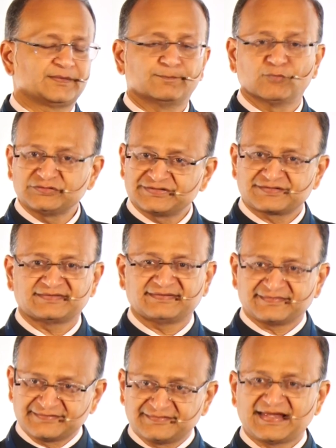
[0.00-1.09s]
Both the
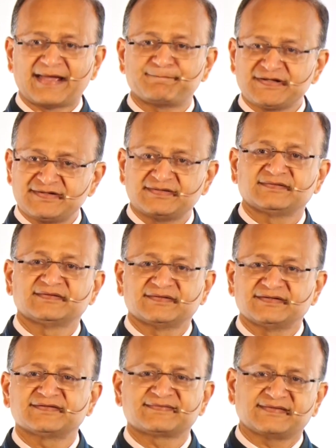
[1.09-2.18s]
transactions happened
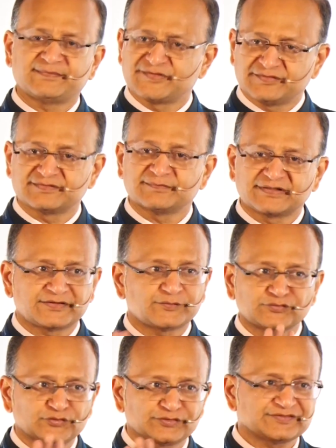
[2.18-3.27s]
in the same year, but it
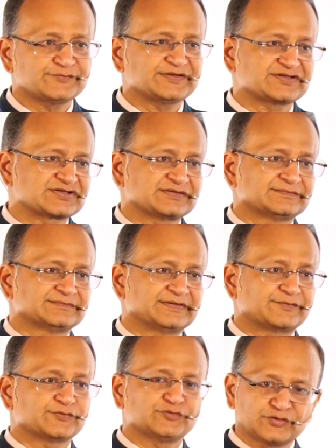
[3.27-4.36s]
was not a switch.
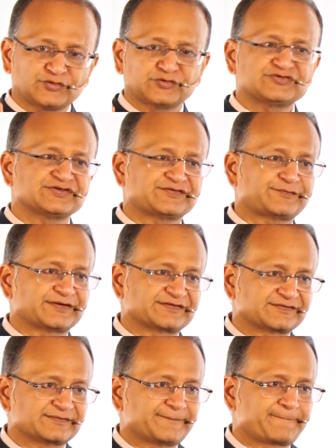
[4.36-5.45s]
It was not a conscious switch.